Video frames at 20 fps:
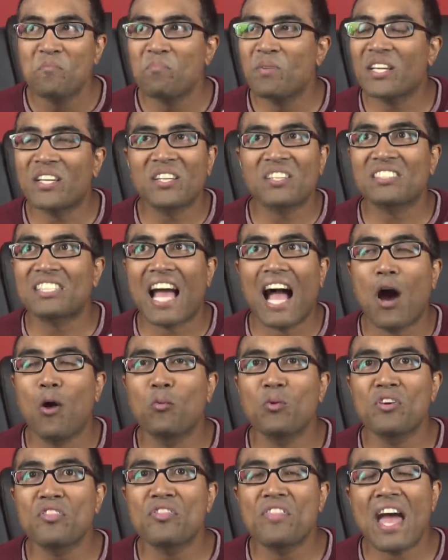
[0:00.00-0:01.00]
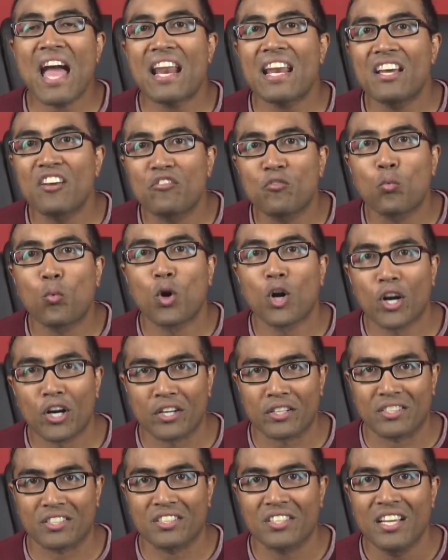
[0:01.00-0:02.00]
Because how would that have
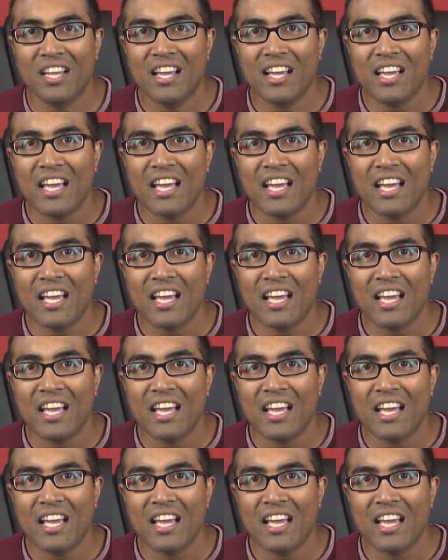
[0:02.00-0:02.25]
worked?